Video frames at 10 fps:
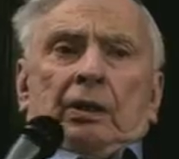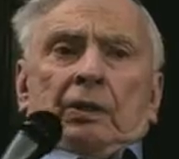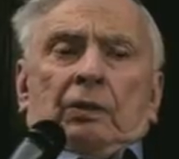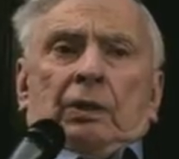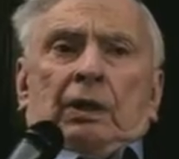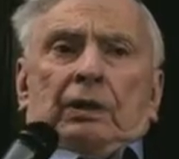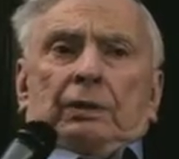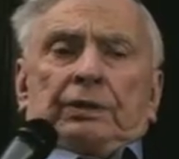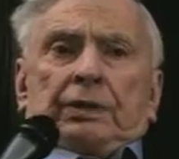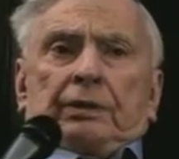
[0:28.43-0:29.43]
Well, there
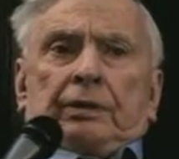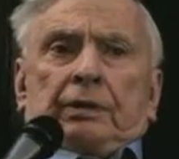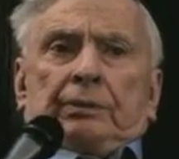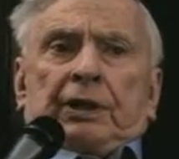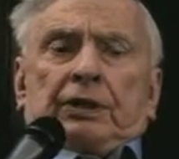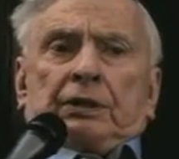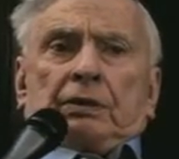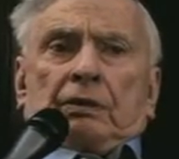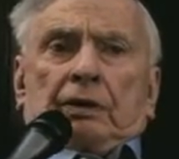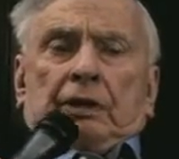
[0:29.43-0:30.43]
was a big
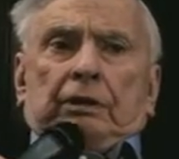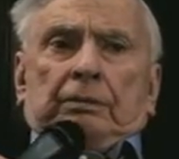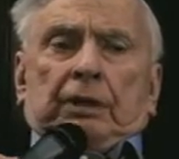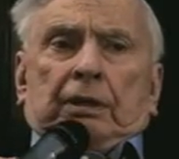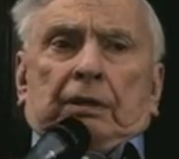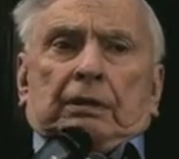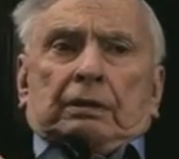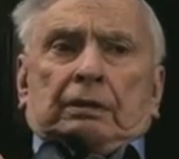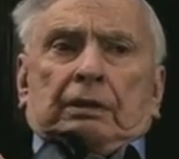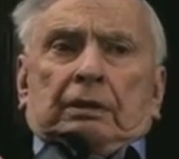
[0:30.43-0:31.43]
story about
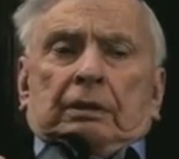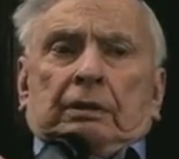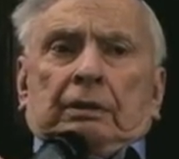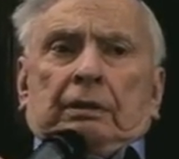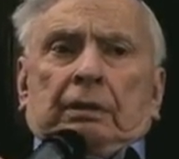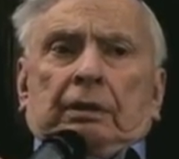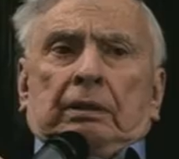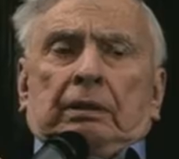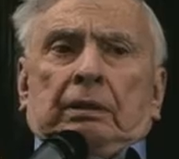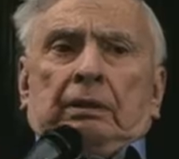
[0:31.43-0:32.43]

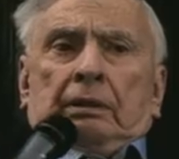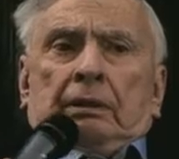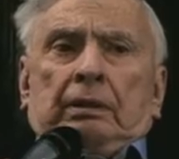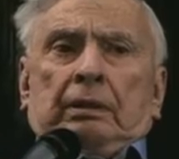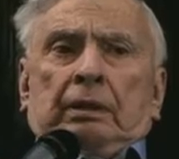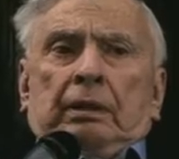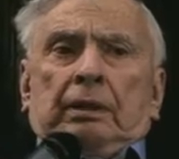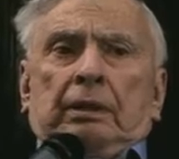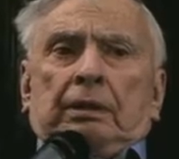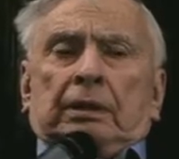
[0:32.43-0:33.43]
in the
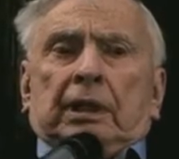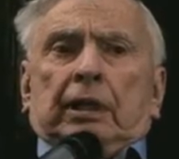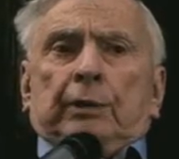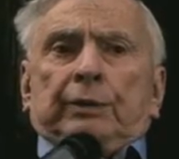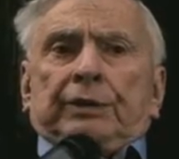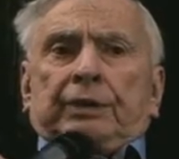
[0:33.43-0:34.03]
India Times,